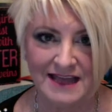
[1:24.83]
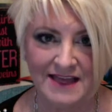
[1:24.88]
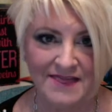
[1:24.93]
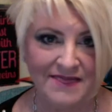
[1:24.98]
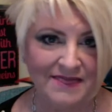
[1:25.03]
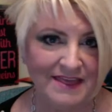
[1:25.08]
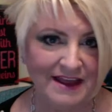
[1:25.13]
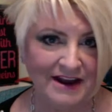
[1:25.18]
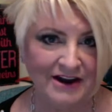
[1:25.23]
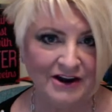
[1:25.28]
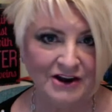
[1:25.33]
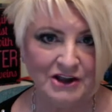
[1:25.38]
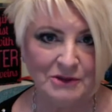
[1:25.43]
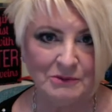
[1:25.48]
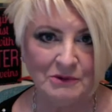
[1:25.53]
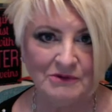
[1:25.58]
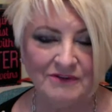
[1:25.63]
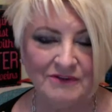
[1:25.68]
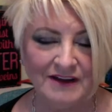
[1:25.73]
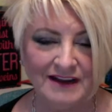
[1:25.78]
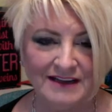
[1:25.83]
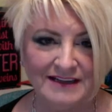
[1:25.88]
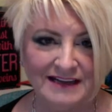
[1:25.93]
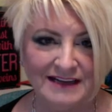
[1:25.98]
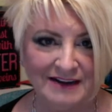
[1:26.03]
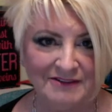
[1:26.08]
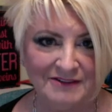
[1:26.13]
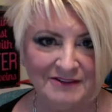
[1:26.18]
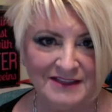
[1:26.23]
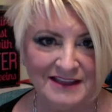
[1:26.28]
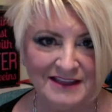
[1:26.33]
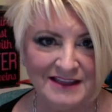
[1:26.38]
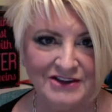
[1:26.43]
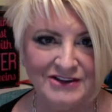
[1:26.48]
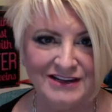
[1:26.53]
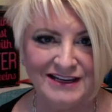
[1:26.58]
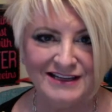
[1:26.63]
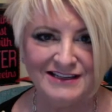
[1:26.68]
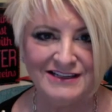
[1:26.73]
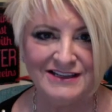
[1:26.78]
And there you will find everything you
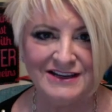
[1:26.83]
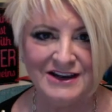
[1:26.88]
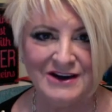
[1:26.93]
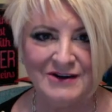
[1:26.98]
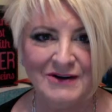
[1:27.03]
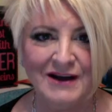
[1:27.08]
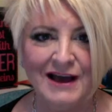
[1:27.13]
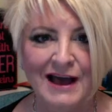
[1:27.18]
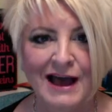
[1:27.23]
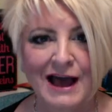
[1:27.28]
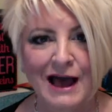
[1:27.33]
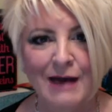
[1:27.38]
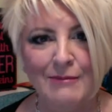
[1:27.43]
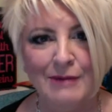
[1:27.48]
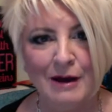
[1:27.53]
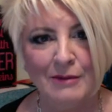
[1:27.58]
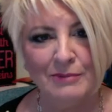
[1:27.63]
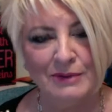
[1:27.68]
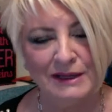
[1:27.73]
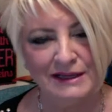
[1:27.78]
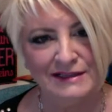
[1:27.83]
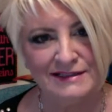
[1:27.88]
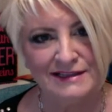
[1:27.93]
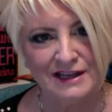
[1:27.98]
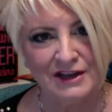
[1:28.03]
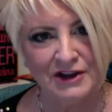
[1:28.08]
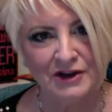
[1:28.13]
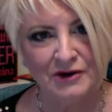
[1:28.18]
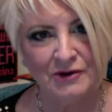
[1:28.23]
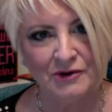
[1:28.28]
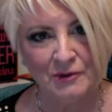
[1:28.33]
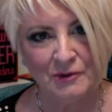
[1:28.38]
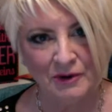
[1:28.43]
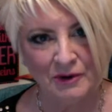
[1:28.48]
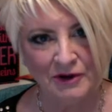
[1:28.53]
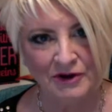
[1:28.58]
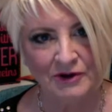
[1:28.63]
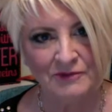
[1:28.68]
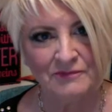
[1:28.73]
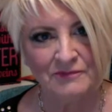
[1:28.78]
need to know about placing your
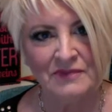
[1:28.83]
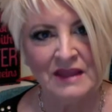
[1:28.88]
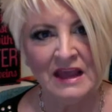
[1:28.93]
order.